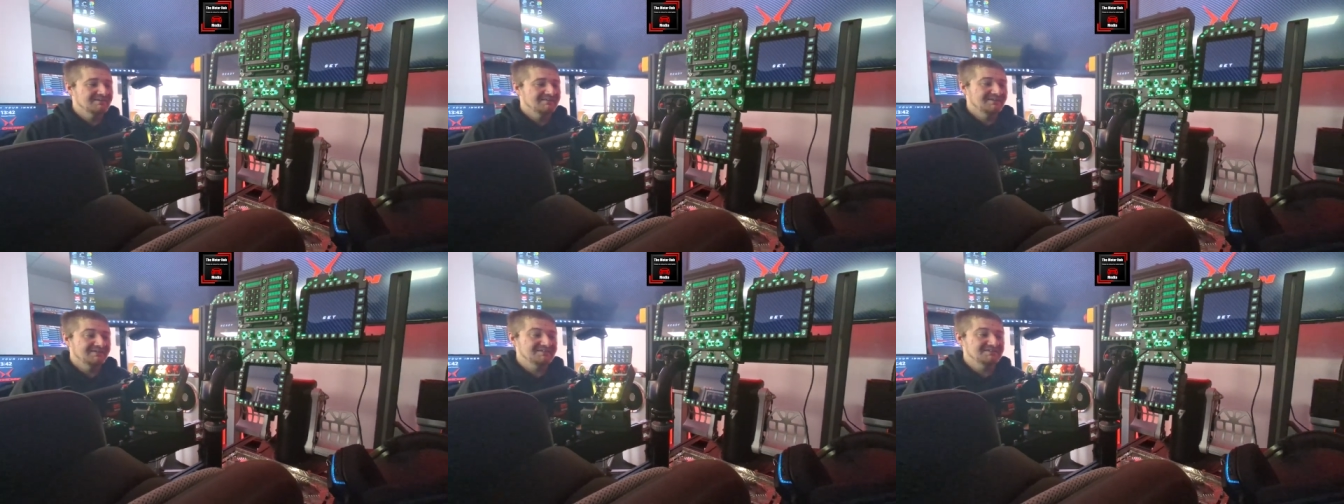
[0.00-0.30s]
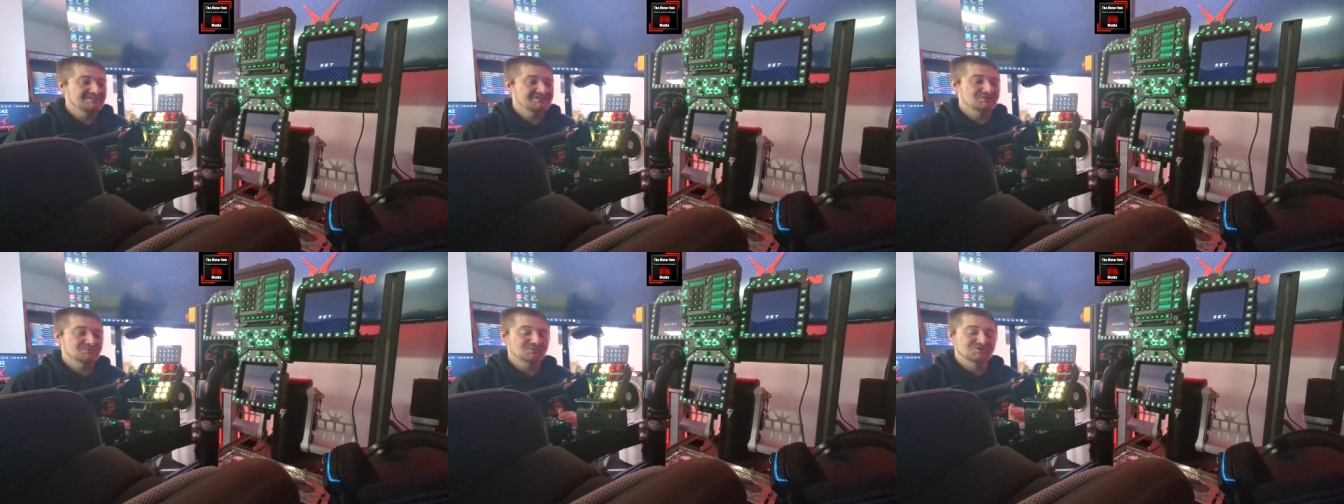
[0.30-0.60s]
Now
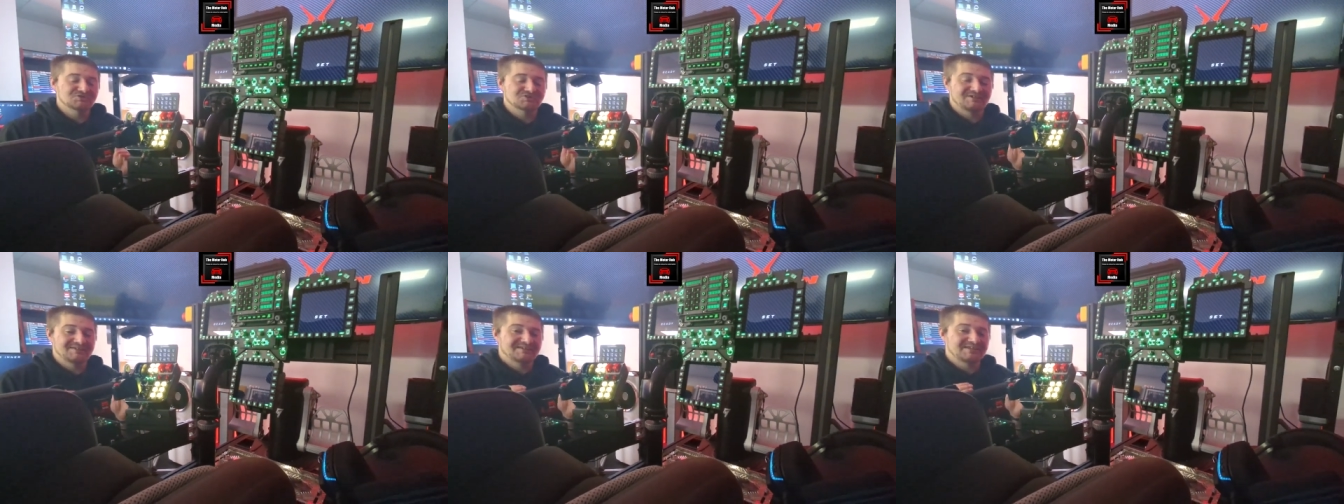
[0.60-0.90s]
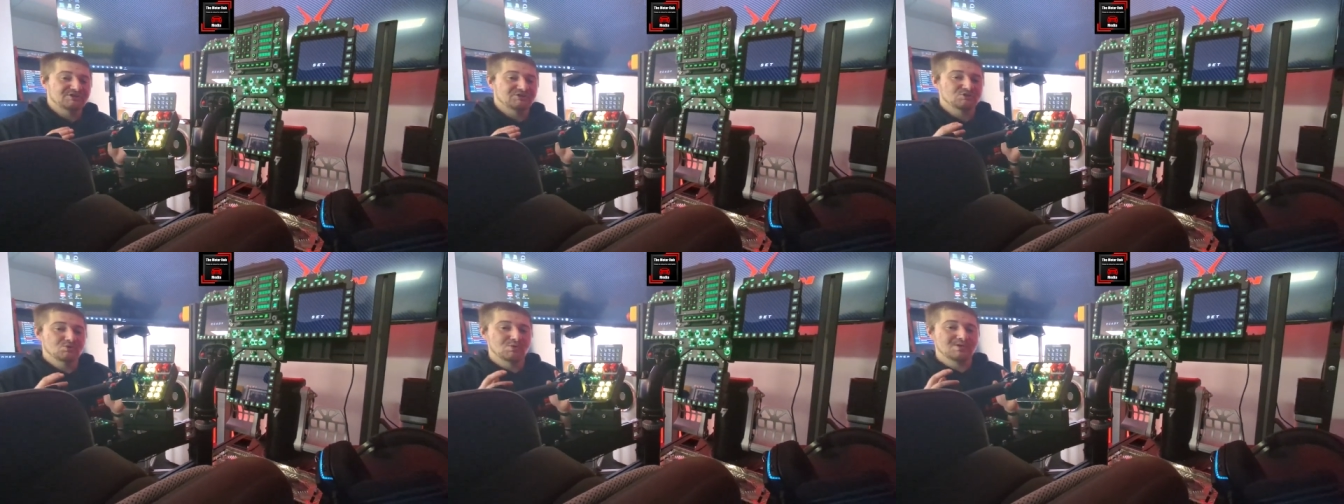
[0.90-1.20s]
this is what's going to
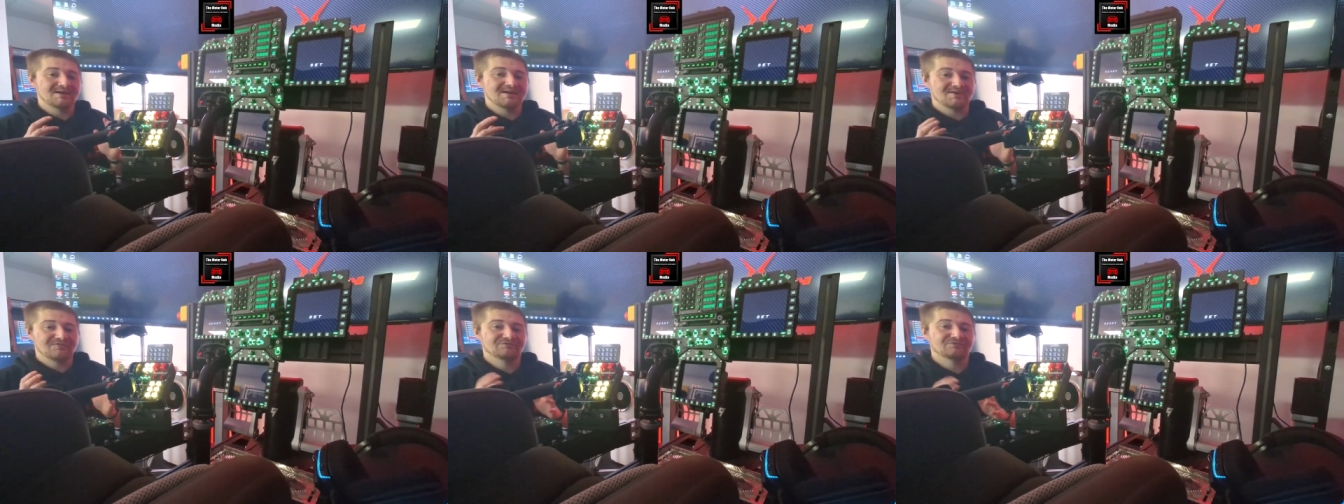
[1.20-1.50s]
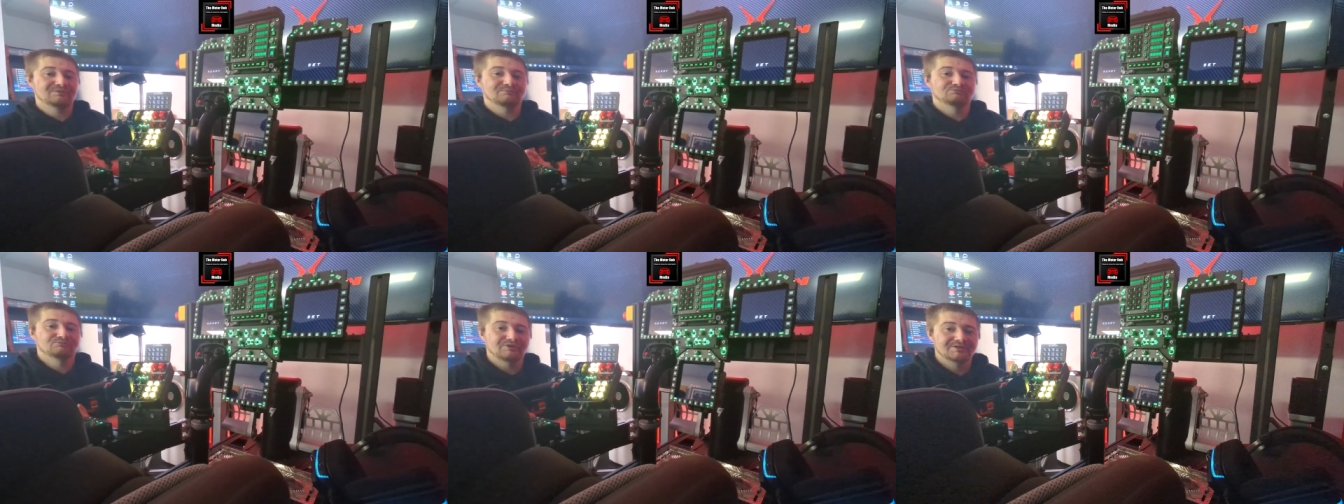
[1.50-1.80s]
get you going
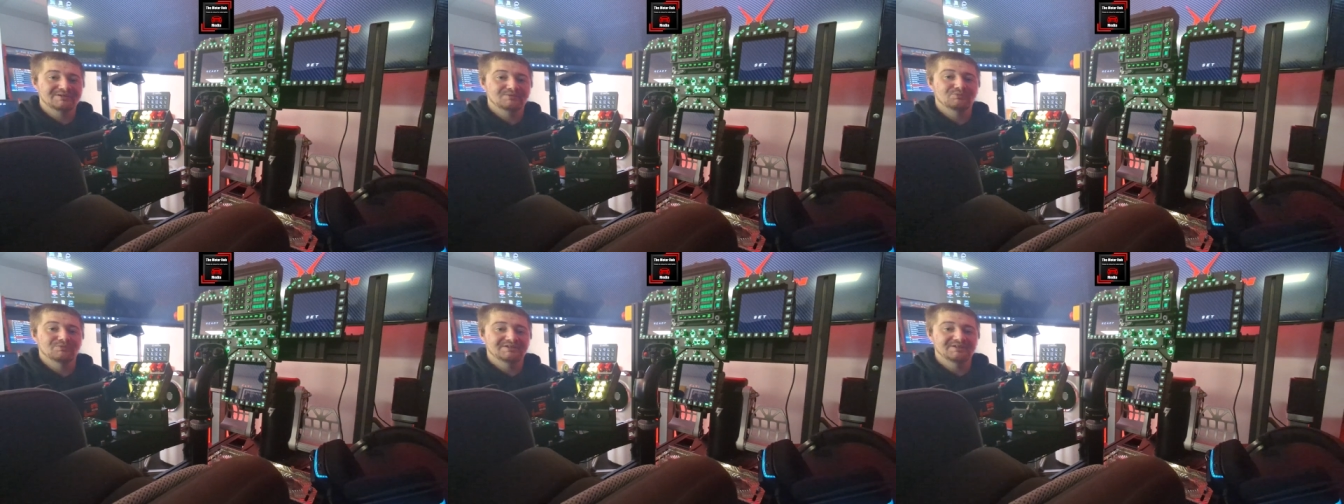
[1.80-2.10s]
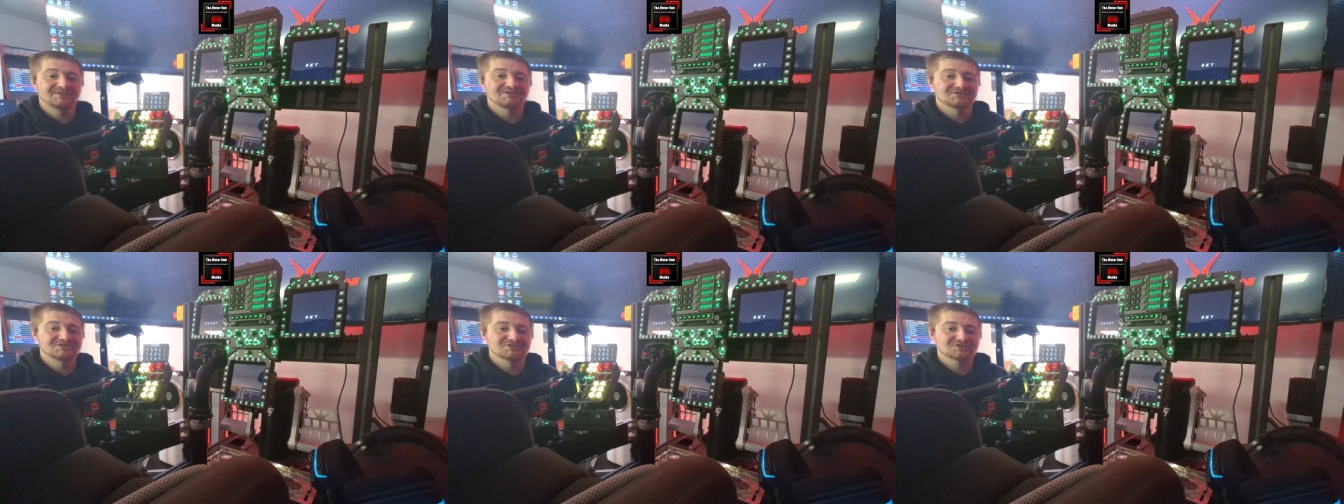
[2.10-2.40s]
left and right
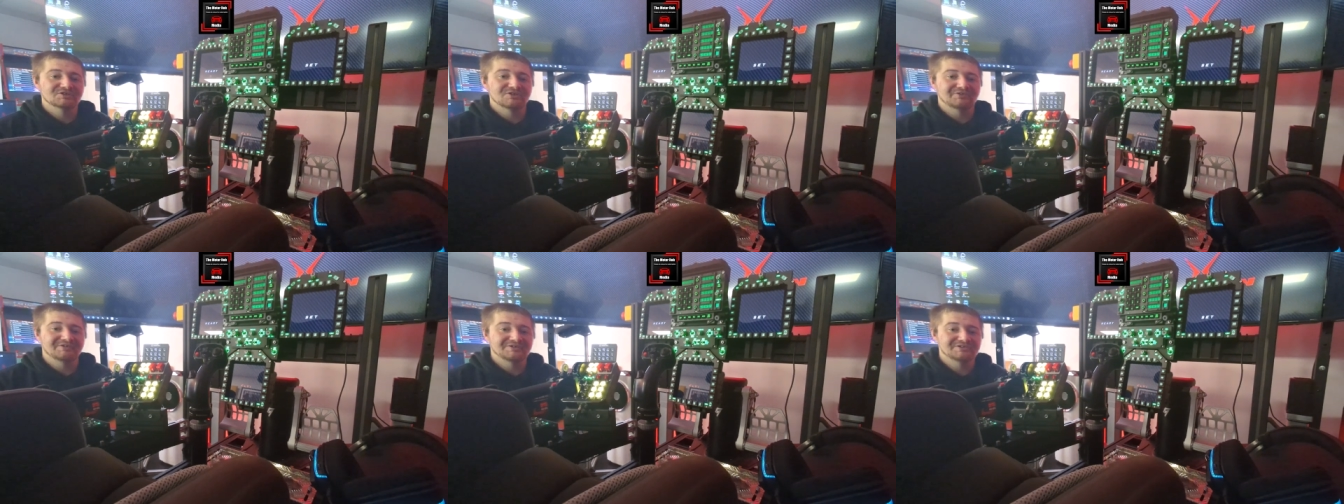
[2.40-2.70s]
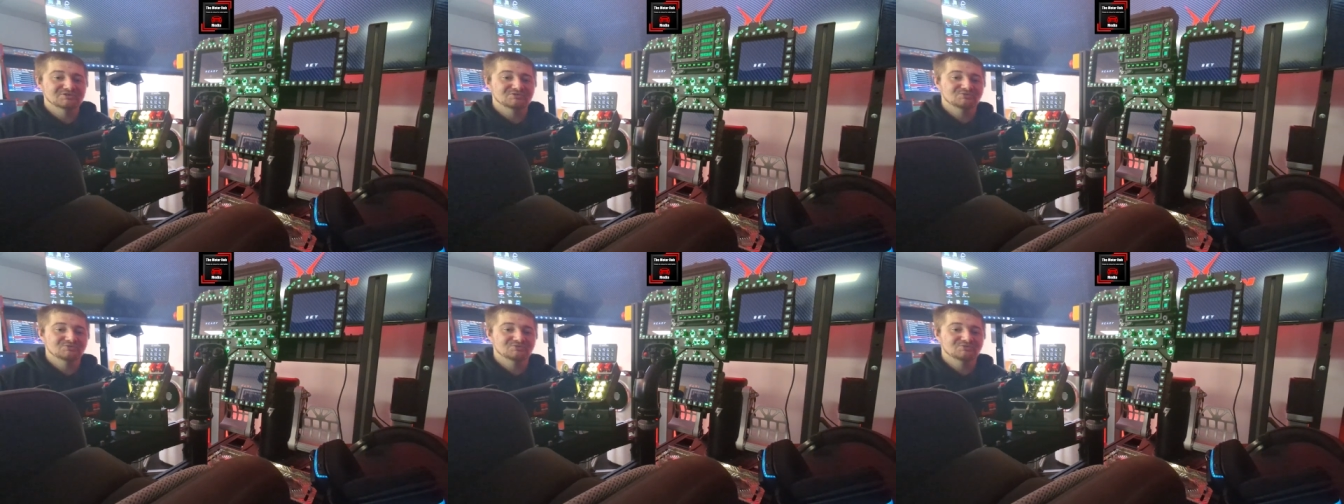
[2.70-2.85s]
within the skies,